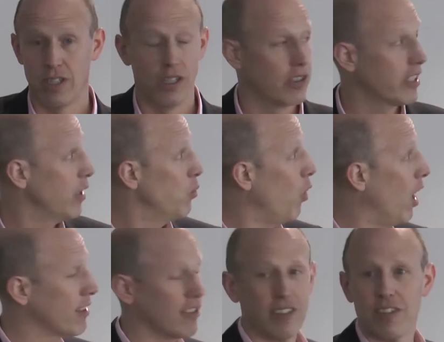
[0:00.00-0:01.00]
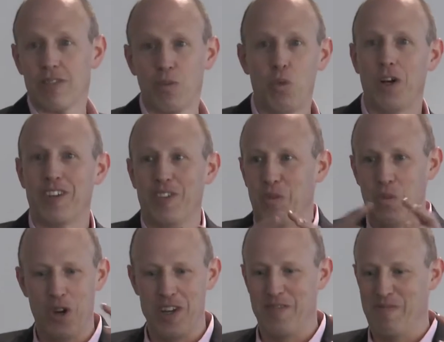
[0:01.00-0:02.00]
Okay, Watson wasn't
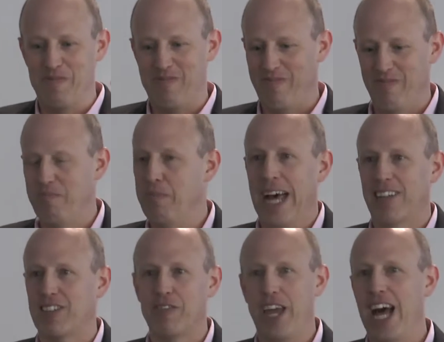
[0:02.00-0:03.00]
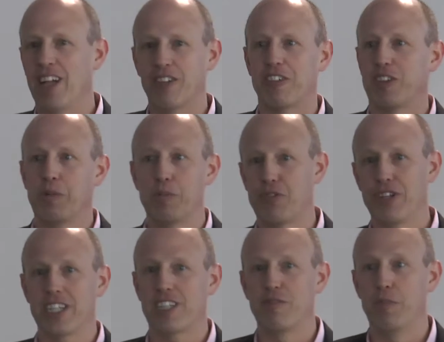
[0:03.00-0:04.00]
one massive algorithm and
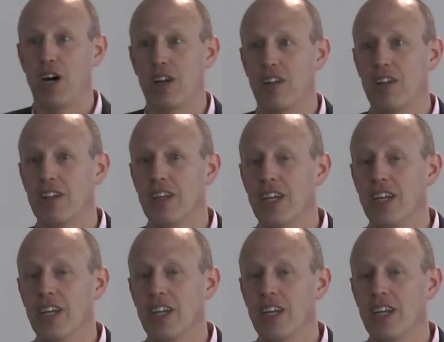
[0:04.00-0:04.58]
predictive model,